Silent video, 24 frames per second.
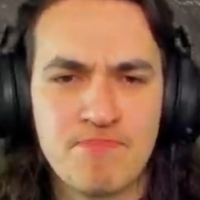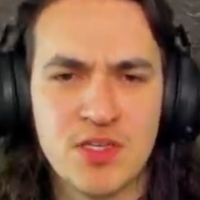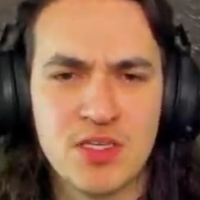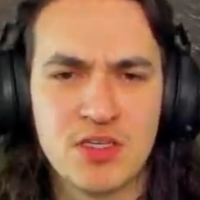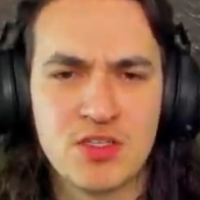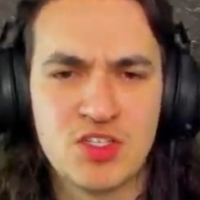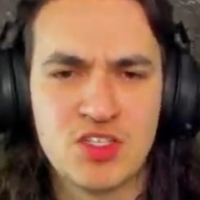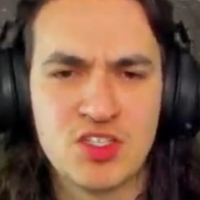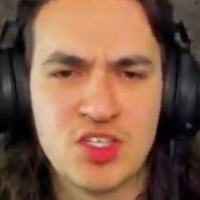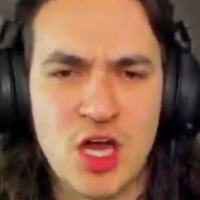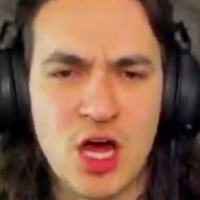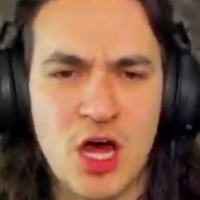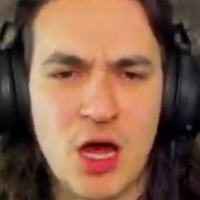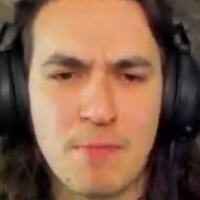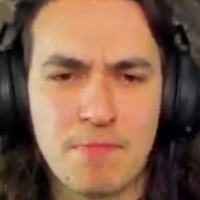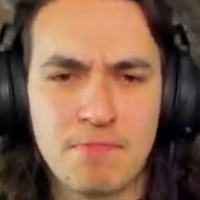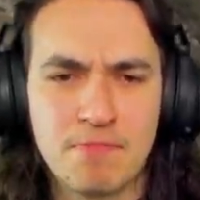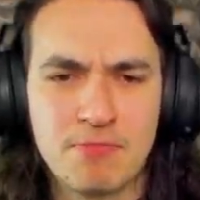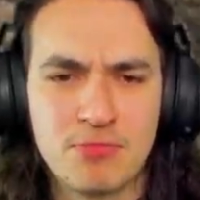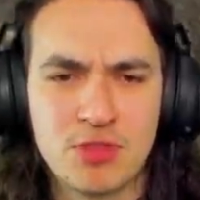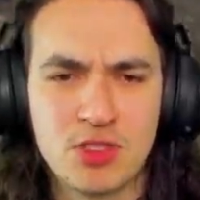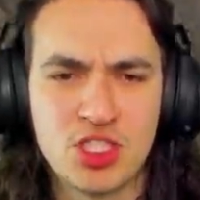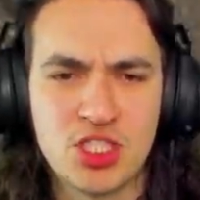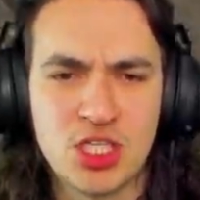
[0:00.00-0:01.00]
Stop.
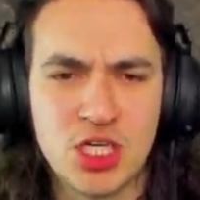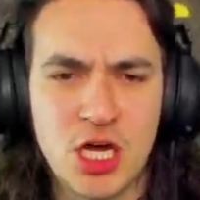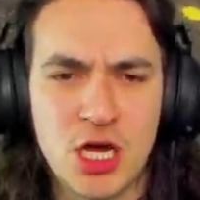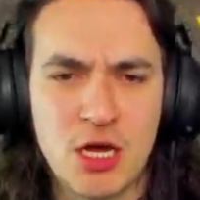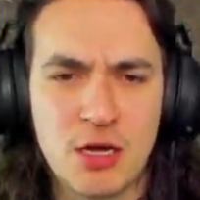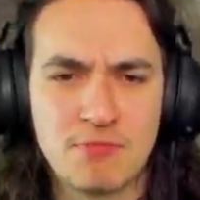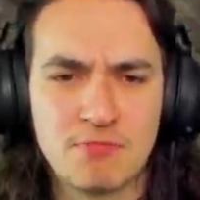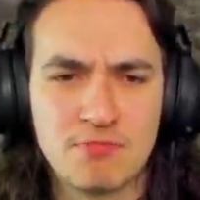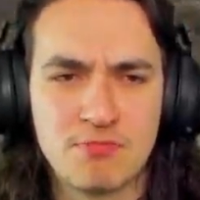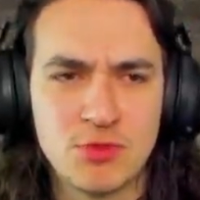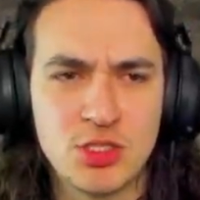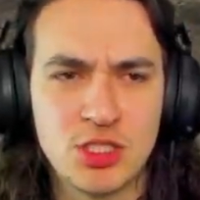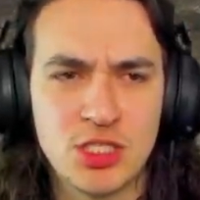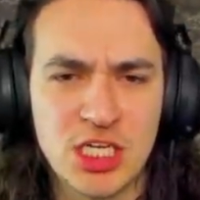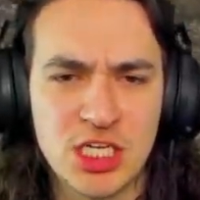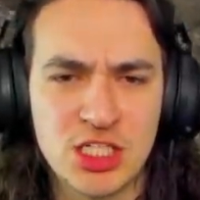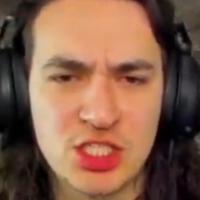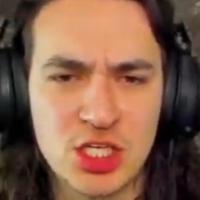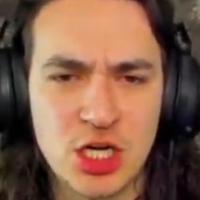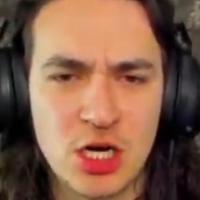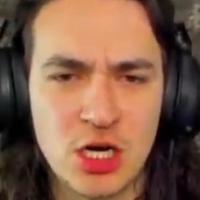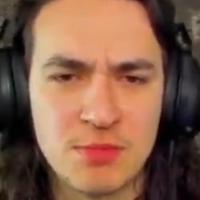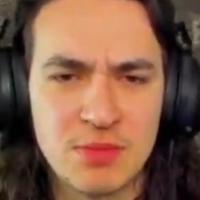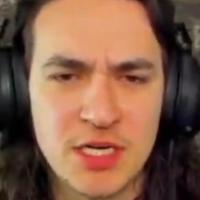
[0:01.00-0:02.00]
Stop. You guys,
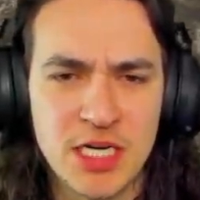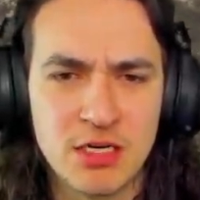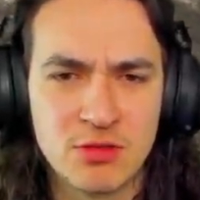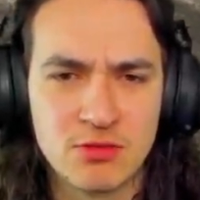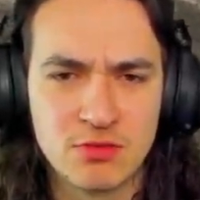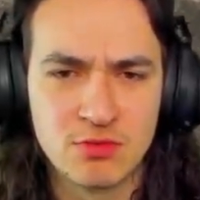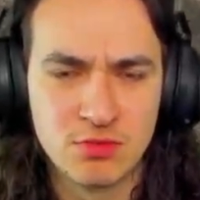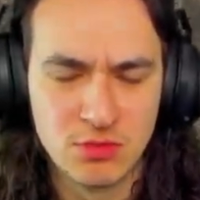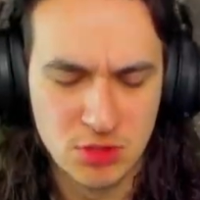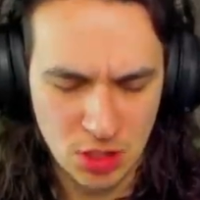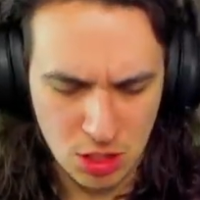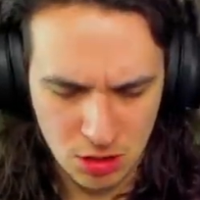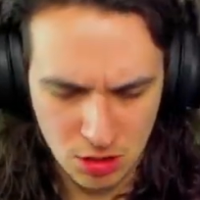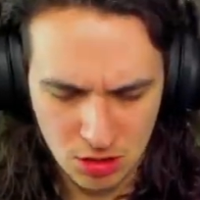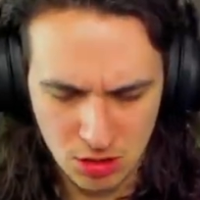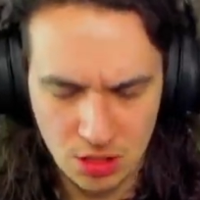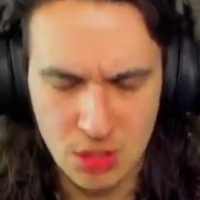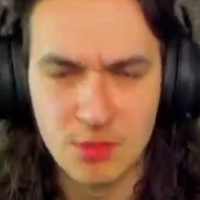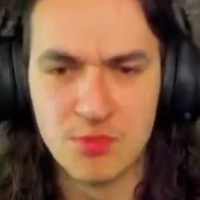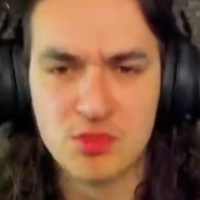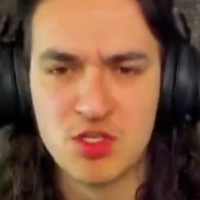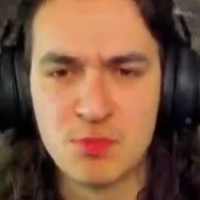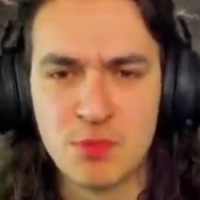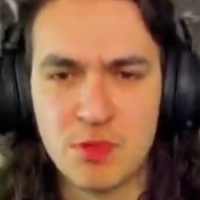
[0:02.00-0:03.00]
calm down.
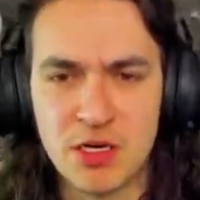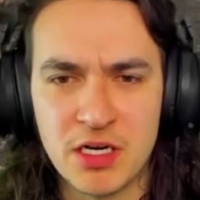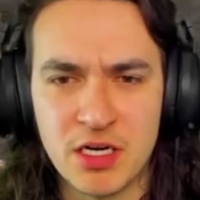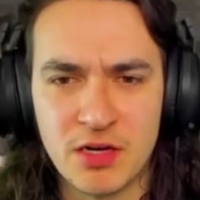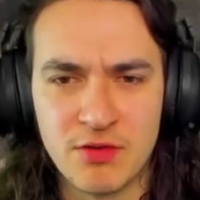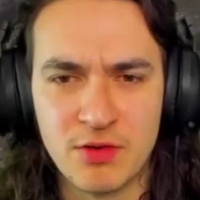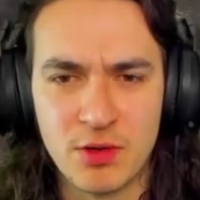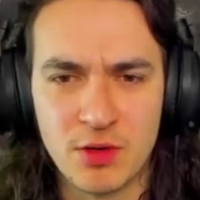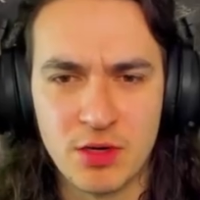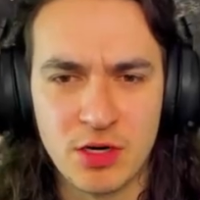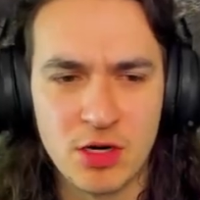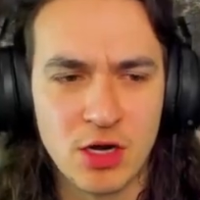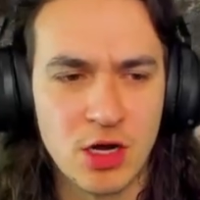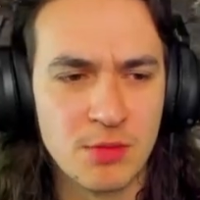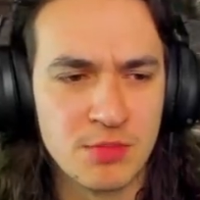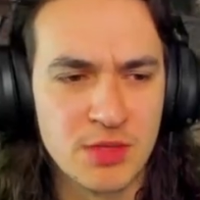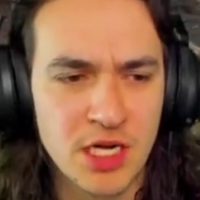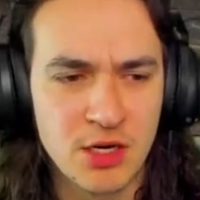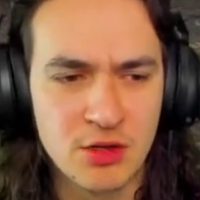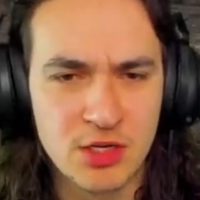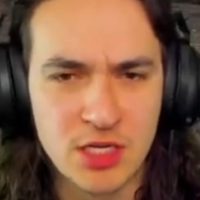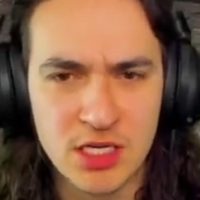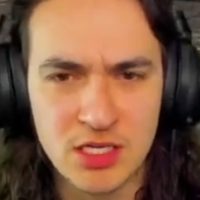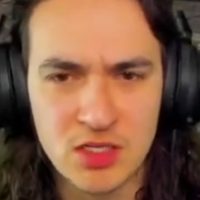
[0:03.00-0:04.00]
I'm spitting everywhere. Calm
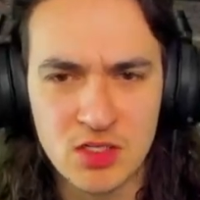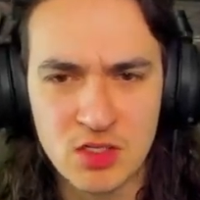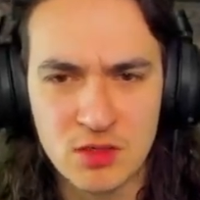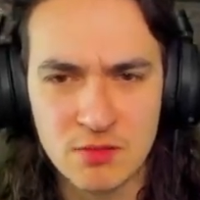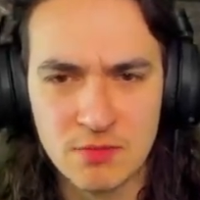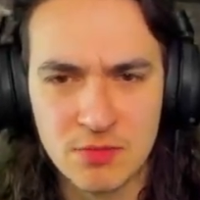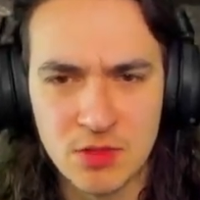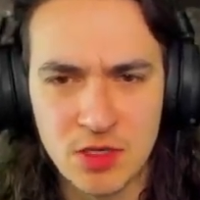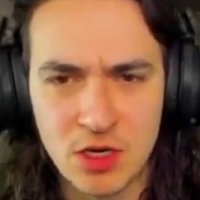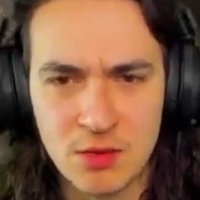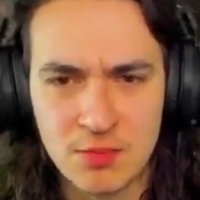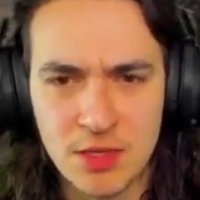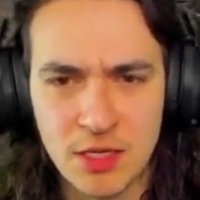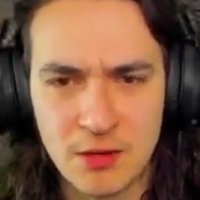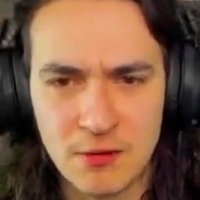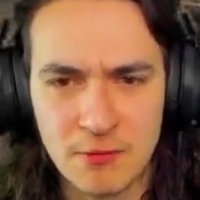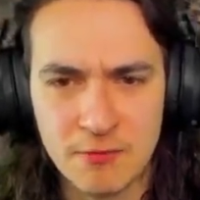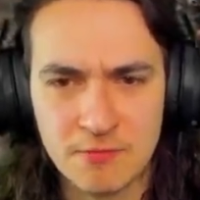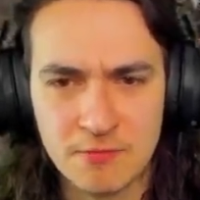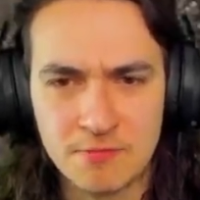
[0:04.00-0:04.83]
down, kids. Calm down.